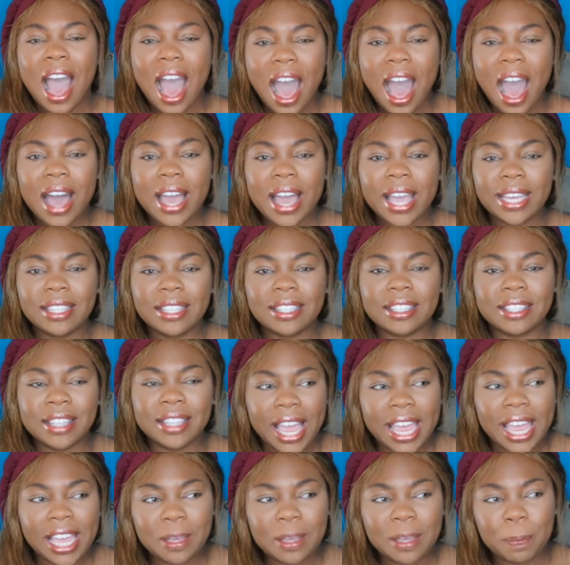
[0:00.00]
I
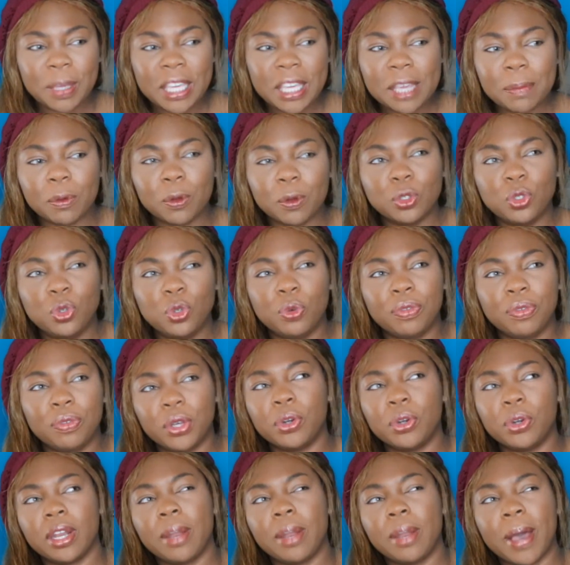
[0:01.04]
like people to
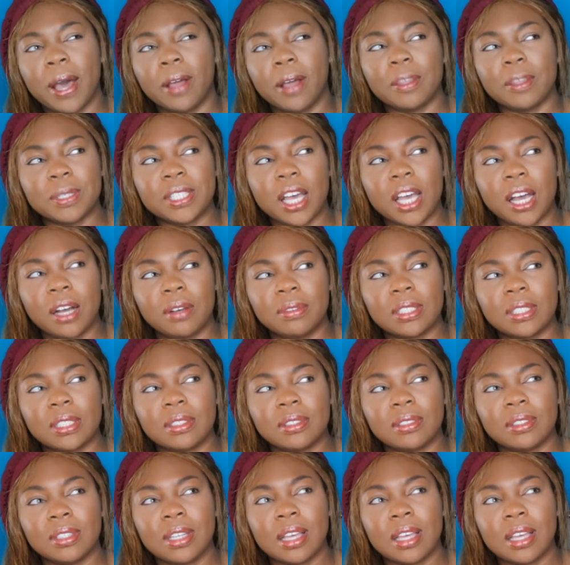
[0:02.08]
feel good about themselves.